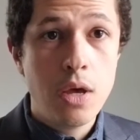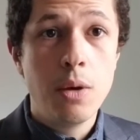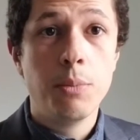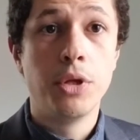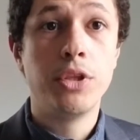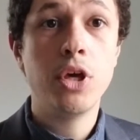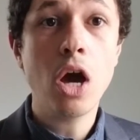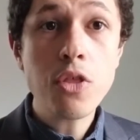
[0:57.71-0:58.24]
But
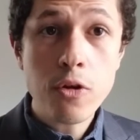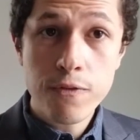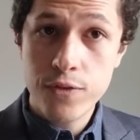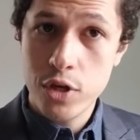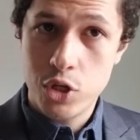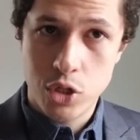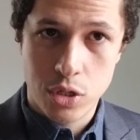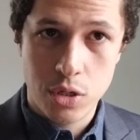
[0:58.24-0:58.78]
the other
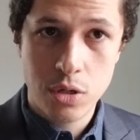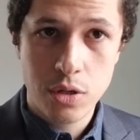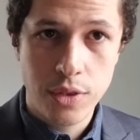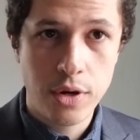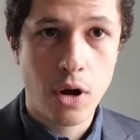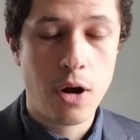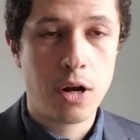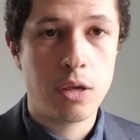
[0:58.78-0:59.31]
feature that
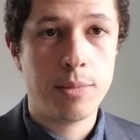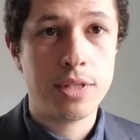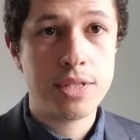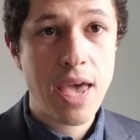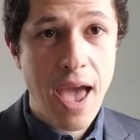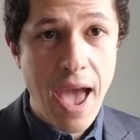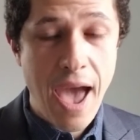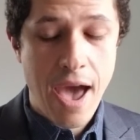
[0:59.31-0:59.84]
arguments
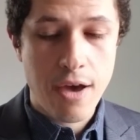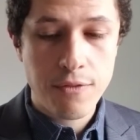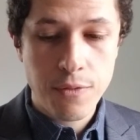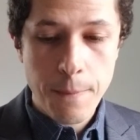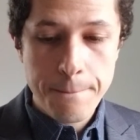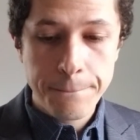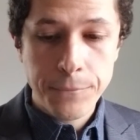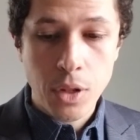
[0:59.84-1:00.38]
have
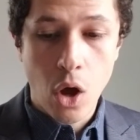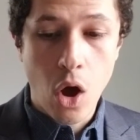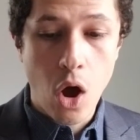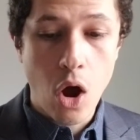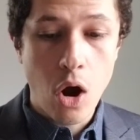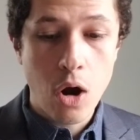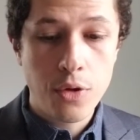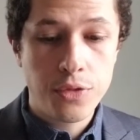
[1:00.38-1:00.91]

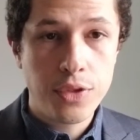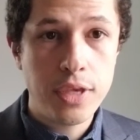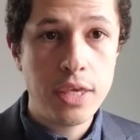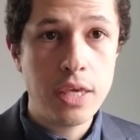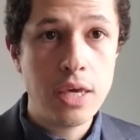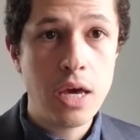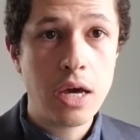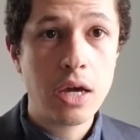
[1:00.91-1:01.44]
are
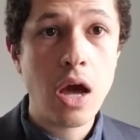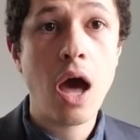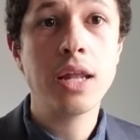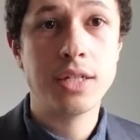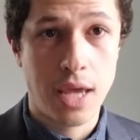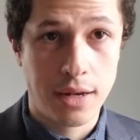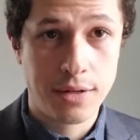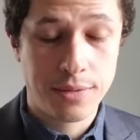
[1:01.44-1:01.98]
the
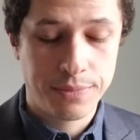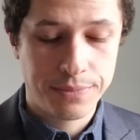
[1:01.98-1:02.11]
content.